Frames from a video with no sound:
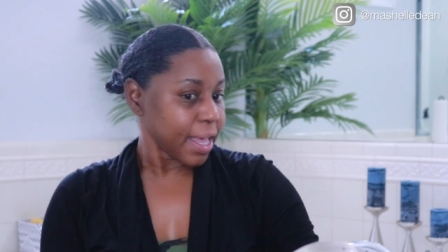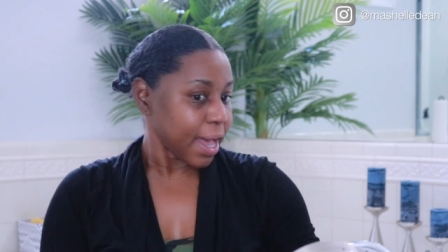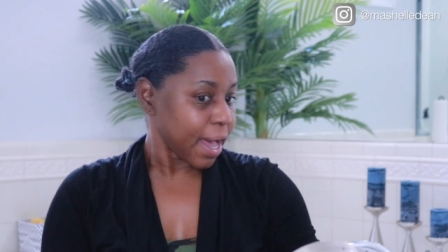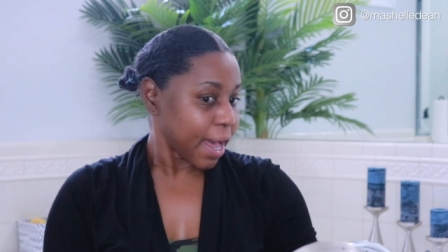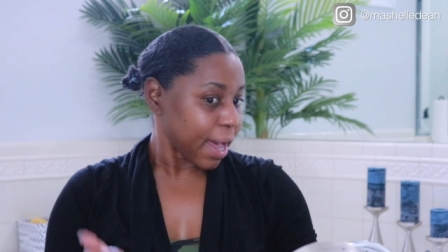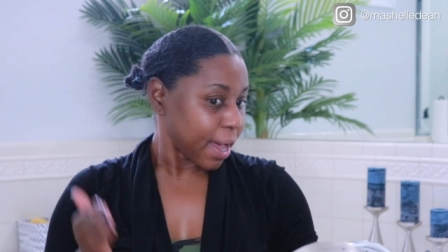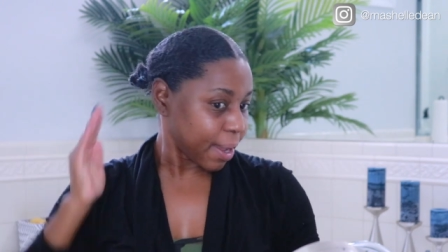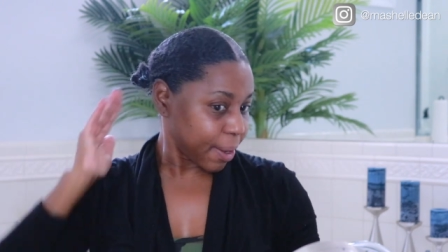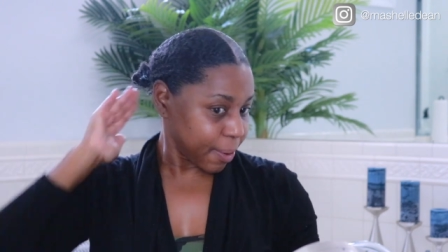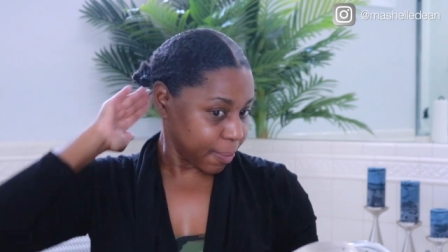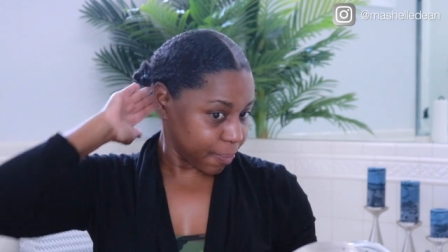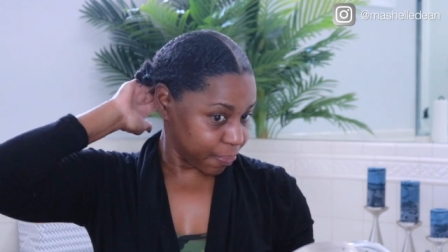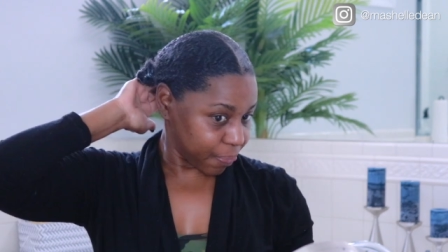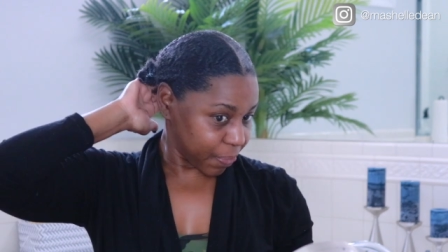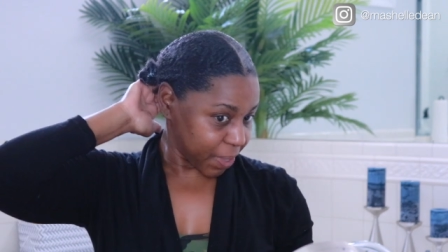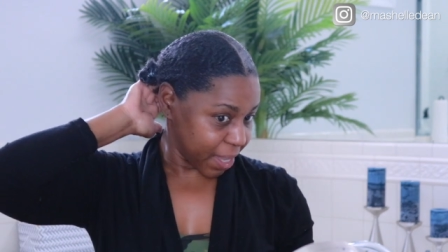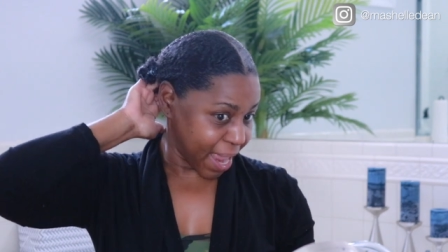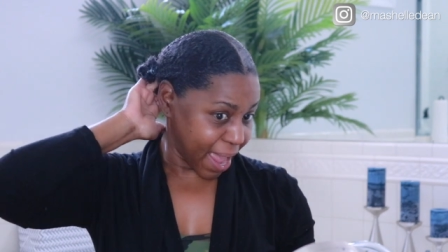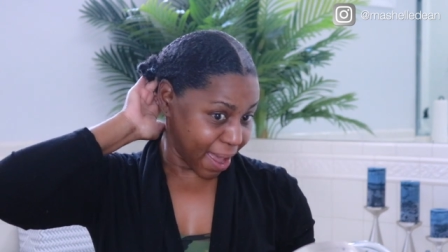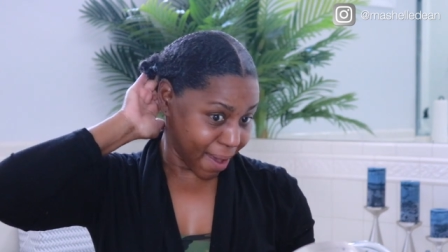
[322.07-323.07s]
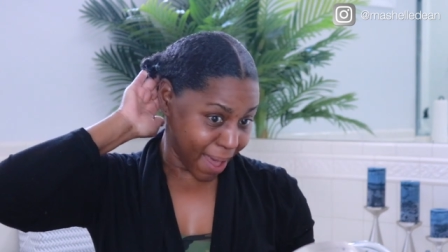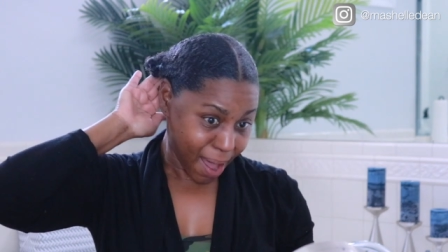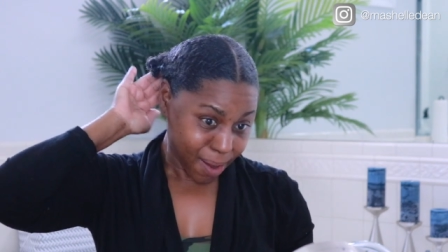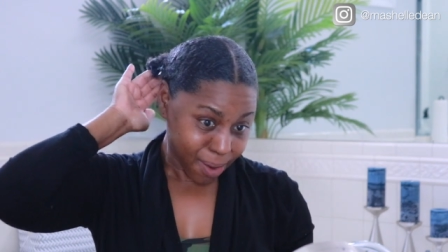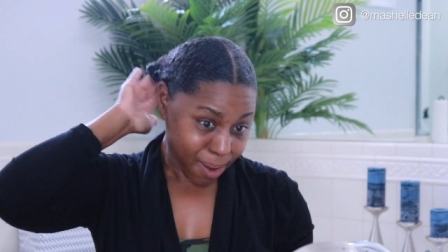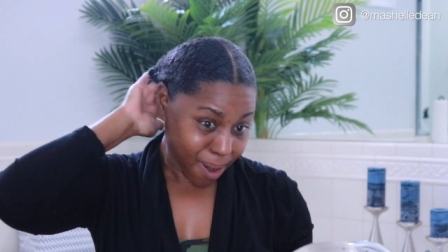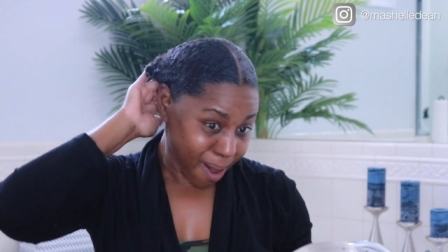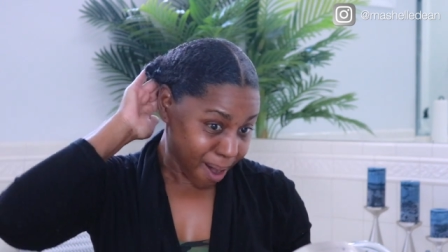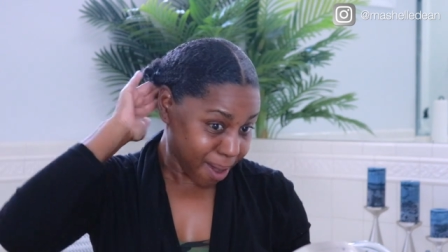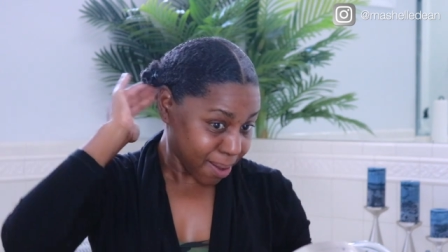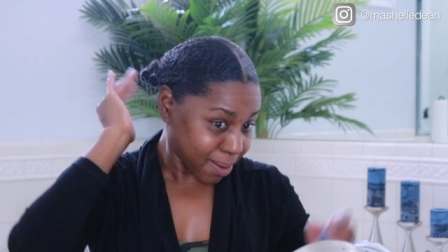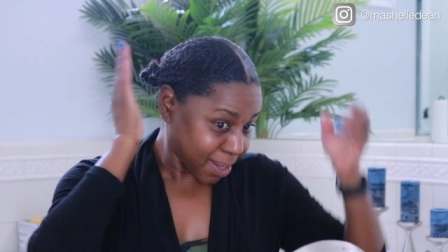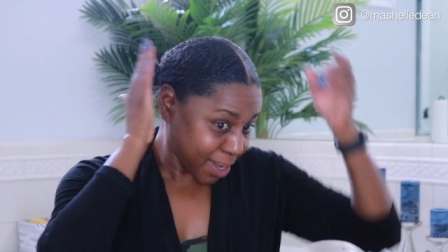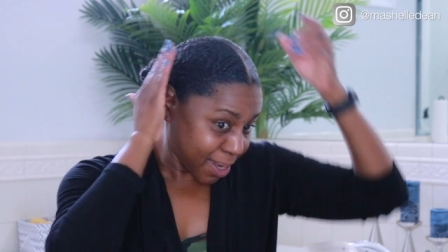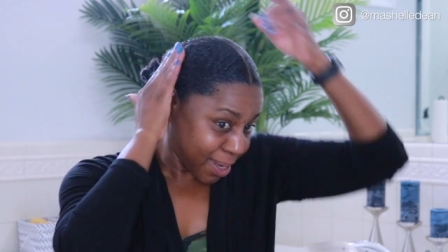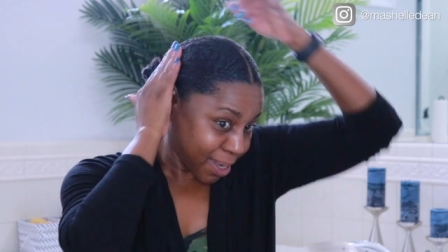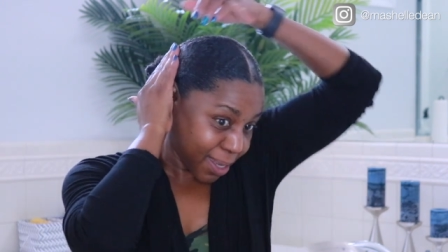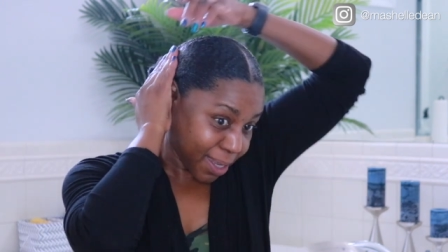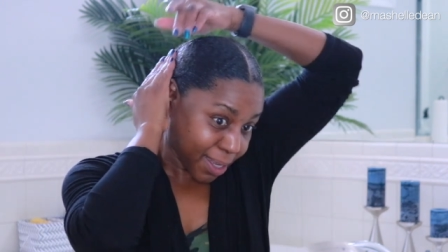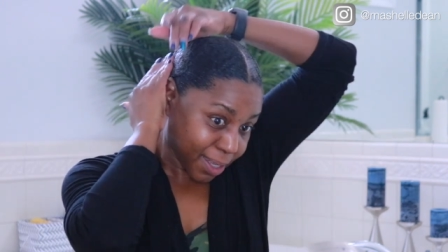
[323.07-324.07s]
um, it had alcohol
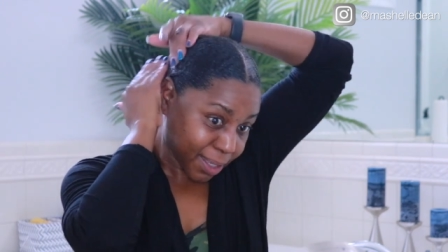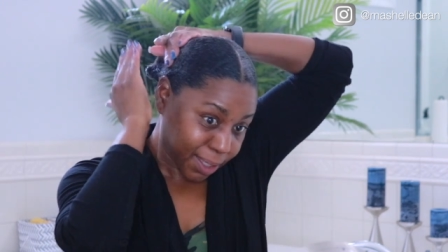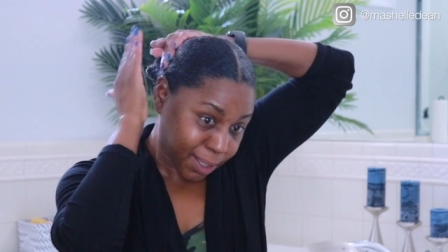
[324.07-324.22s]
in it.